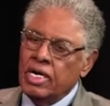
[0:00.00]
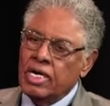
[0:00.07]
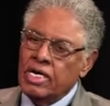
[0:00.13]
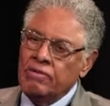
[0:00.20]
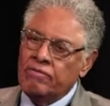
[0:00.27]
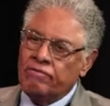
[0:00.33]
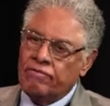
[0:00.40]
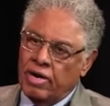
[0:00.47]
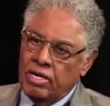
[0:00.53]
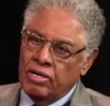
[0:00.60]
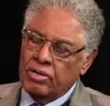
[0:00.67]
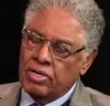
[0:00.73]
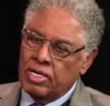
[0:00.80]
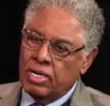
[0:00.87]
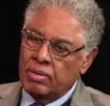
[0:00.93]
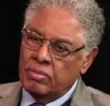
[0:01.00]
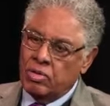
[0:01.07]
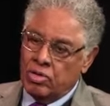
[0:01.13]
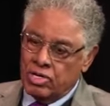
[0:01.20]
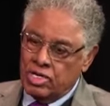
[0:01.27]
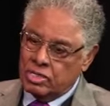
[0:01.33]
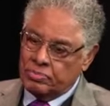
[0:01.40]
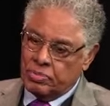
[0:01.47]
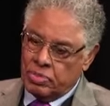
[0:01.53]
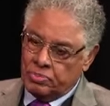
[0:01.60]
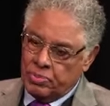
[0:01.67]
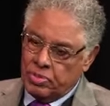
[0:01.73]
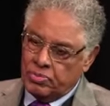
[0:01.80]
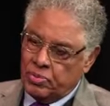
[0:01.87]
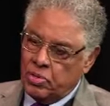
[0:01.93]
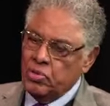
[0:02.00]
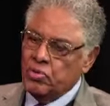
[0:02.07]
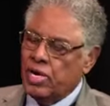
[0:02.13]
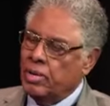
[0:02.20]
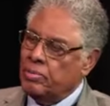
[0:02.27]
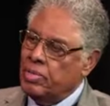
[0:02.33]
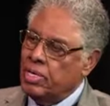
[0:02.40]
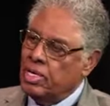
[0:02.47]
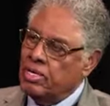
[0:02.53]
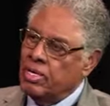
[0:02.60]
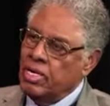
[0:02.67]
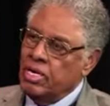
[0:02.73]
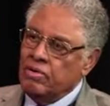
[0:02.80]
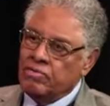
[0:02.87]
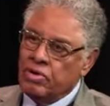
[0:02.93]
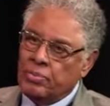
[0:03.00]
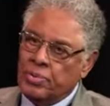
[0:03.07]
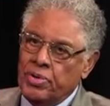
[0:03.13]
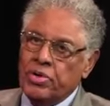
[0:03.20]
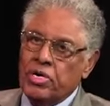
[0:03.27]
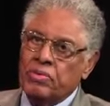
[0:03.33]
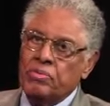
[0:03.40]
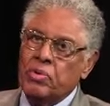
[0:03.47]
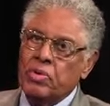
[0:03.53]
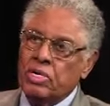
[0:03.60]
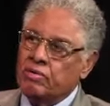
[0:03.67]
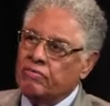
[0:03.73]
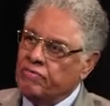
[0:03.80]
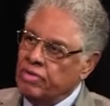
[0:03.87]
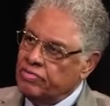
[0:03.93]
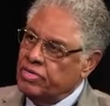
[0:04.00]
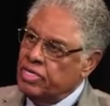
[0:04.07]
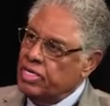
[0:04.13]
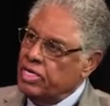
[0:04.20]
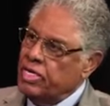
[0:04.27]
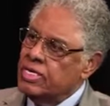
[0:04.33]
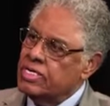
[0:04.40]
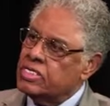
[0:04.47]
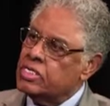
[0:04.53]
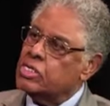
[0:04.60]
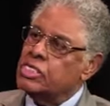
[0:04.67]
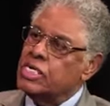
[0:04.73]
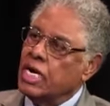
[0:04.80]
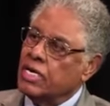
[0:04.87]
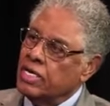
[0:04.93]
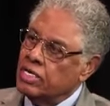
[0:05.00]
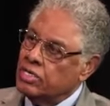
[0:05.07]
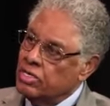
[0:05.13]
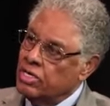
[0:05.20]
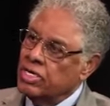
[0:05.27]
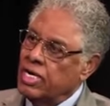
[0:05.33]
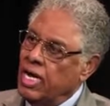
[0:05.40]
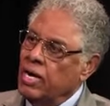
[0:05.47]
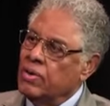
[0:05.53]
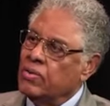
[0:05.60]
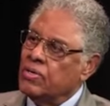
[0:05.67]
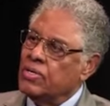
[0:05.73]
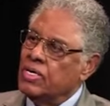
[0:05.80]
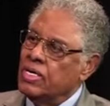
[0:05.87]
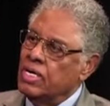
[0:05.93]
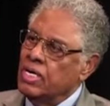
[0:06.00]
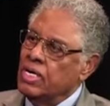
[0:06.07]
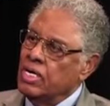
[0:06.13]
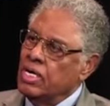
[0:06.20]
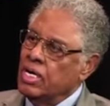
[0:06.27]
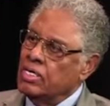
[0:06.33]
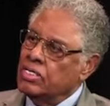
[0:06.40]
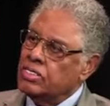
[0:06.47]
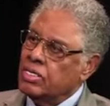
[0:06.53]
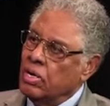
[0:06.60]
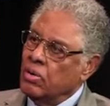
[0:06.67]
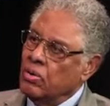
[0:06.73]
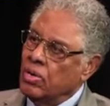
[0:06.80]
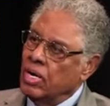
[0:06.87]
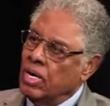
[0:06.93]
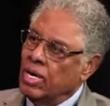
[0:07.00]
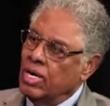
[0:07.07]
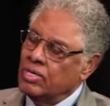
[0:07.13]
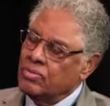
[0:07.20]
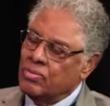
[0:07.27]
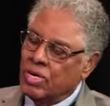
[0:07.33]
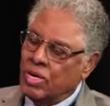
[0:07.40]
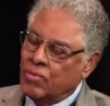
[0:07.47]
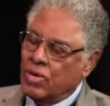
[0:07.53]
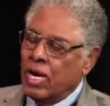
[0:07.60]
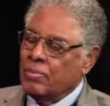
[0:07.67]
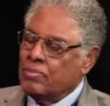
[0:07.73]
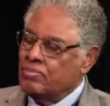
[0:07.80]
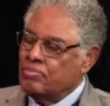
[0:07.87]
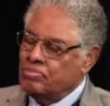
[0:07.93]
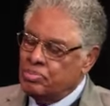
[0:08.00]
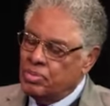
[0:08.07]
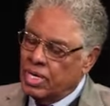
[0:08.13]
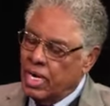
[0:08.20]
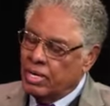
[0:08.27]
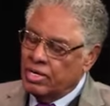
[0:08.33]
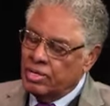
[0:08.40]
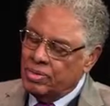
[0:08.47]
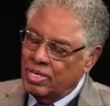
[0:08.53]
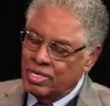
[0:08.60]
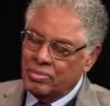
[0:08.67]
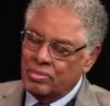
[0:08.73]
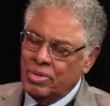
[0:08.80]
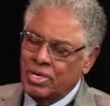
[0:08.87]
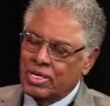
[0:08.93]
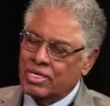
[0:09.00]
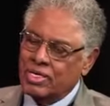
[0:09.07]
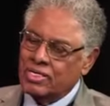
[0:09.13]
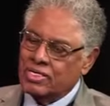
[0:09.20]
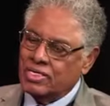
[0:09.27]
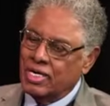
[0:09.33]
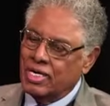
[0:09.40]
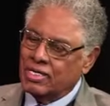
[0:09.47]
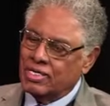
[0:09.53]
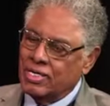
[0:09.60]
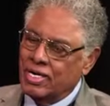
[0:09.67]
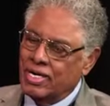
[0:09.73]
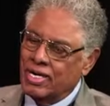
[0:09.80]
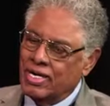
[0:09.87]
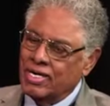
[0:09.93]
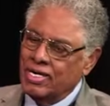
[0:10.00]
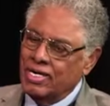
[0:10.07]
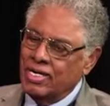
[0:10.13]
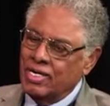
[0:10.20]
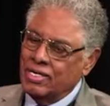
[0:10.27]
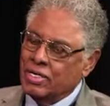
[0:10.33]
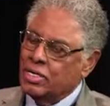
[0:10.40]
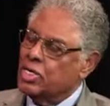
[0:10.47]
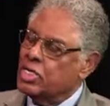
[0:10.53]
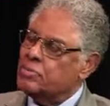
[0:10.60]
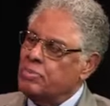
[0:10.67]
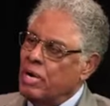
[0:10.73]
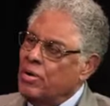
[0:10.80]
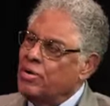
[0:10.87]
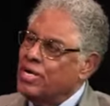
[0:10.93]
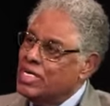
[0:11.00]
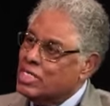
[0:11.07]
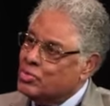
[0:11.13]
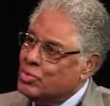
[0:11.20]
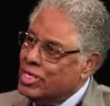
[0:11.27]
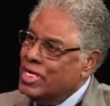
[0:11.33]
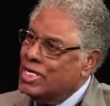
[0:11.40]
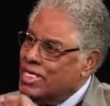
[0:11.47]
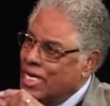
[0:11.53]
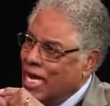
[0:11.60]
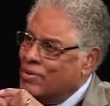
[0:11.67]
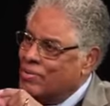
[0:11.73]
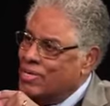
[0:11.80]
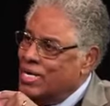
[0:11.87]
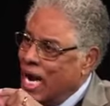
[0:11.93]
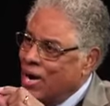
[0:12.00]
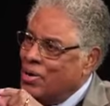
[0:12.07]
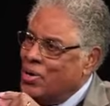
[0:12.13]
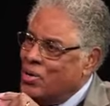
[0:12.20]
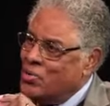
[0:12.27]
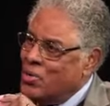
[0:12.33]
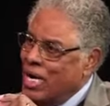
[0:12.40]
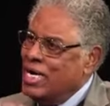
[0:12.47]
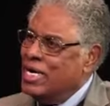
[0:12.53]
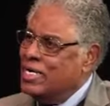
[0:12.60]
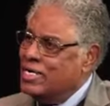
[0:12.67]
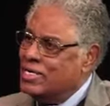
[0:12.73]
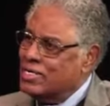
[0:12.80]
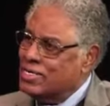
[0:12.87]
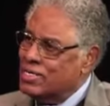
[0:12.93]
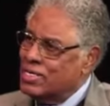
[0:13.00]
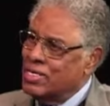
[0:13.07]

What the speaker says: and he followed them, or his program did, for a period of more than 50 years to see how they turned out. And so, and what I point out in the book is that the disparity is within that narrow range.